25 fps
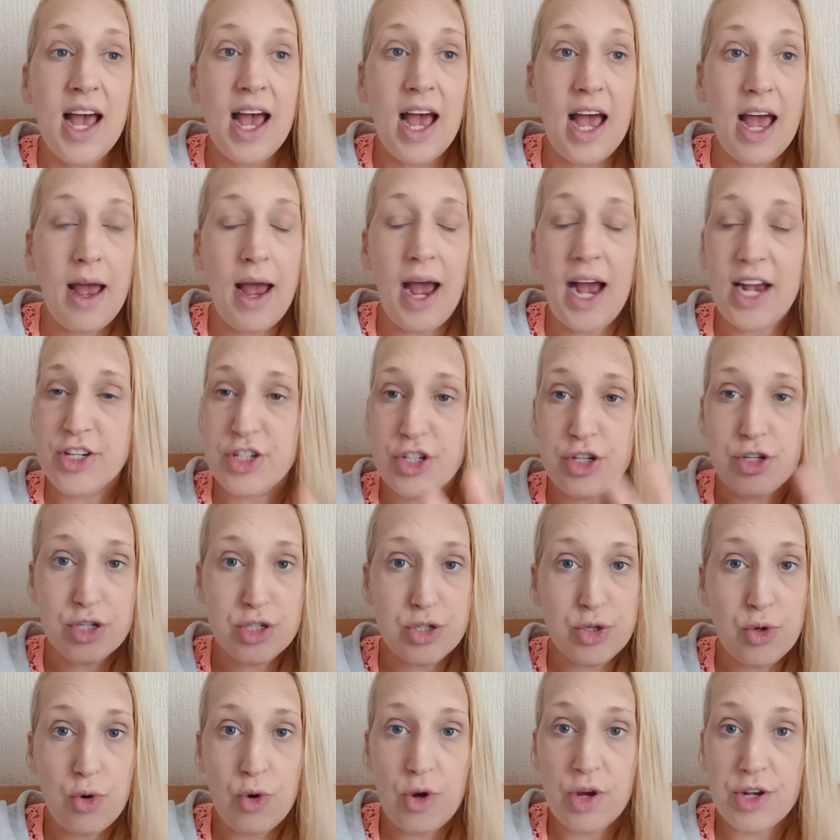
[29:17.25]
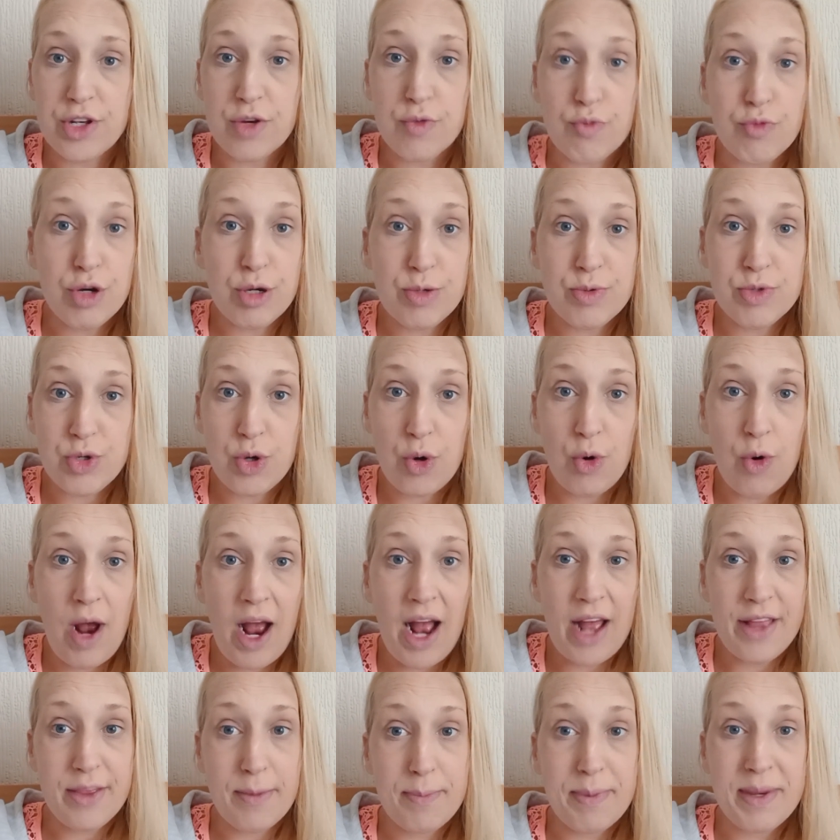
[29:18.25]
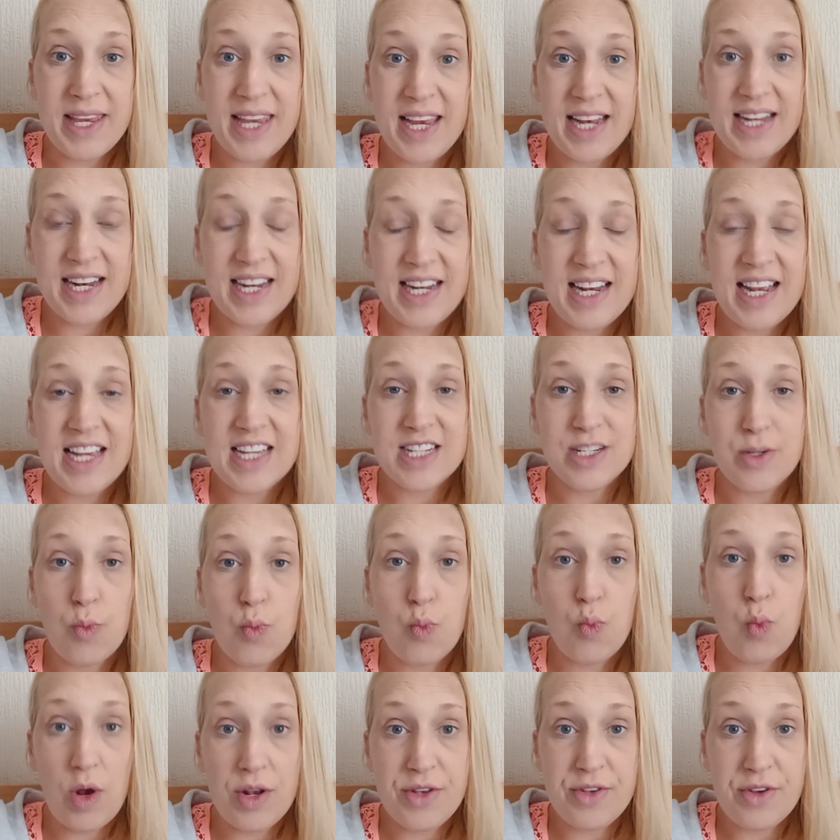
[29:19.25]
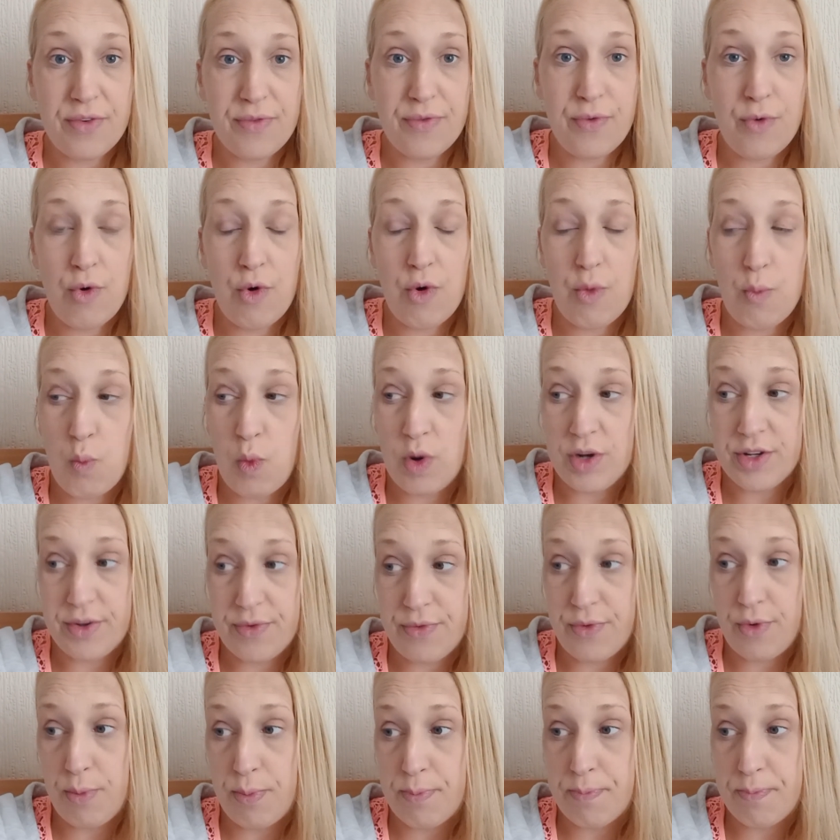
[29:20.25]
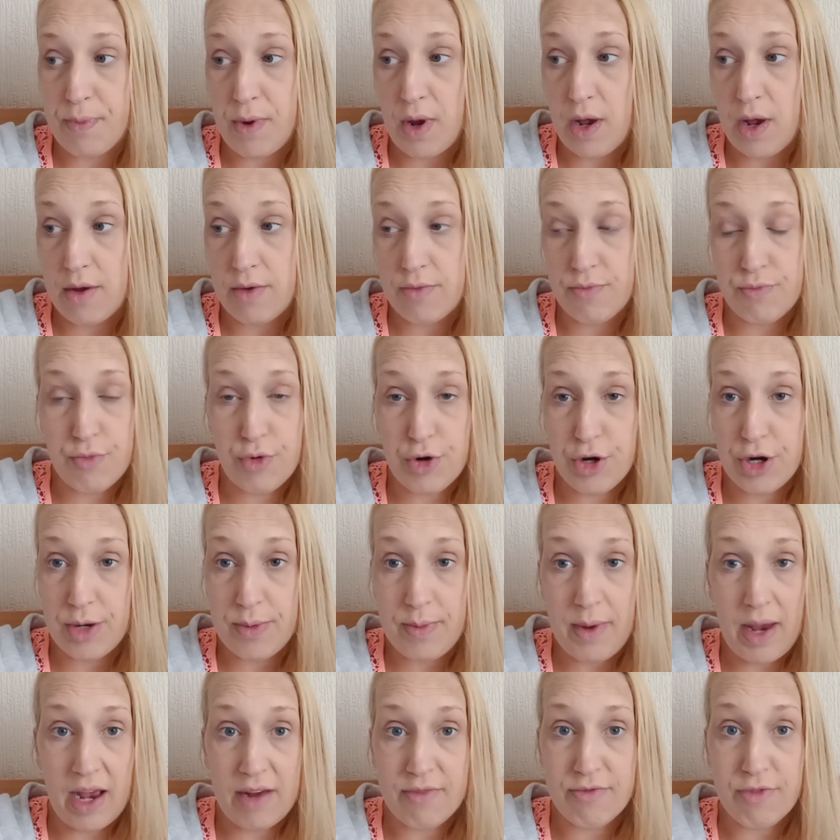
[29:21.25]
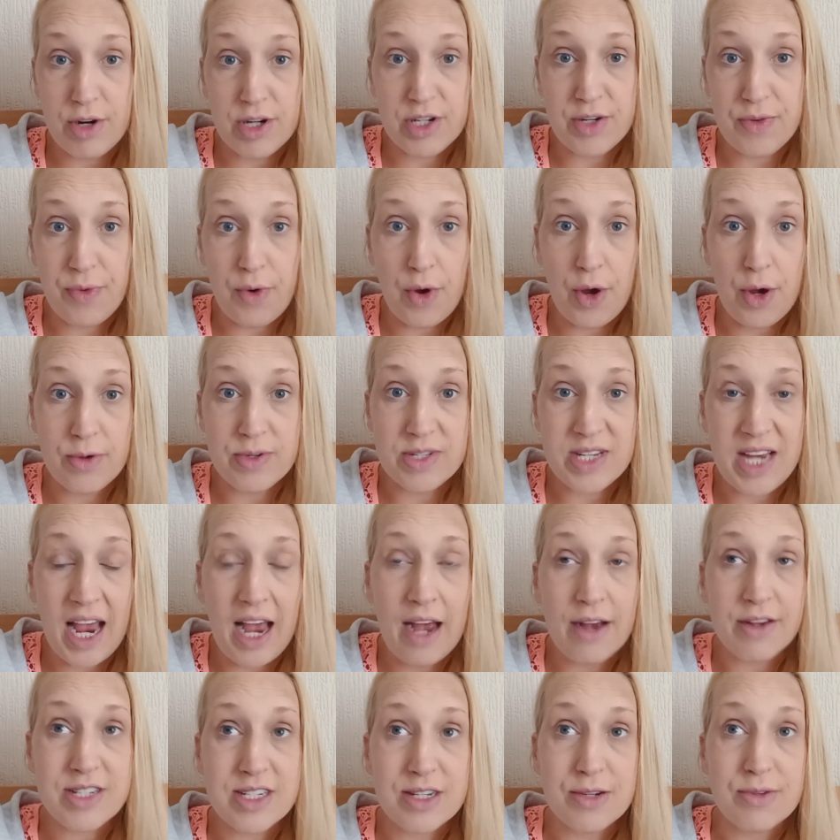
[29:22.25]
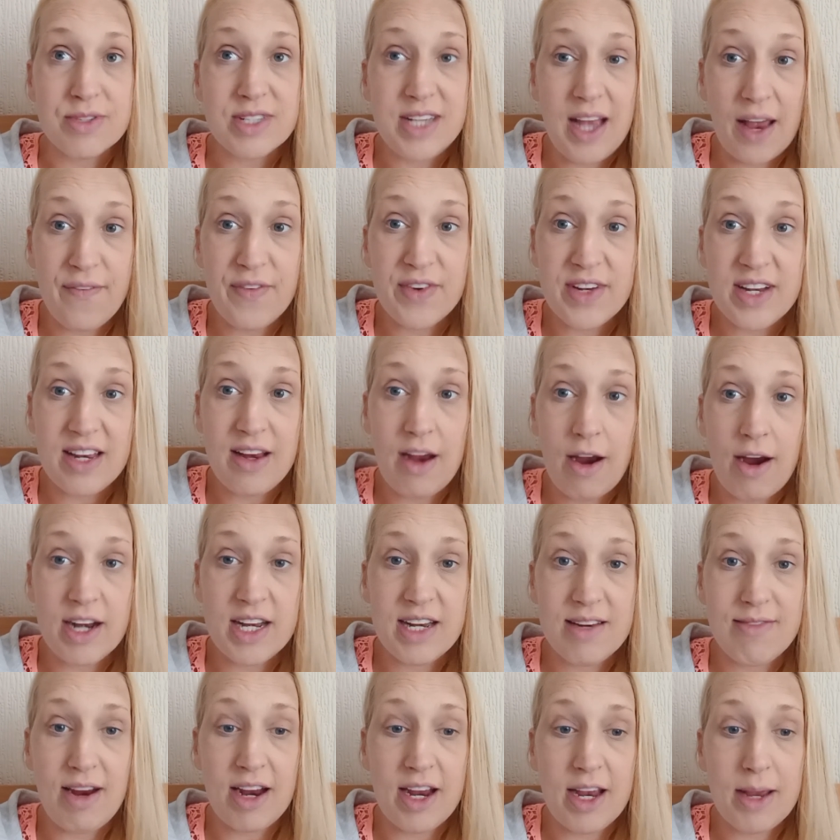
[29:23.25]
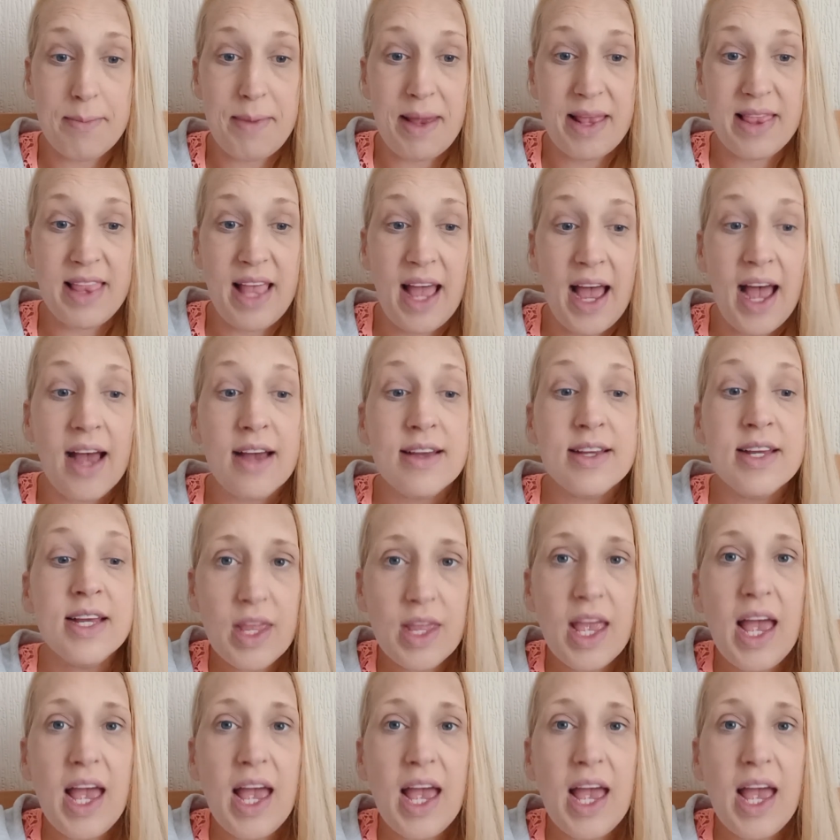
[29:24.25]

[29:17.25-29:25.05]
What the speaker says: As you saw at the room tour at the beginning, it's a wonderful, wonderful room and wonderful hotel. So definitely highly recommend that.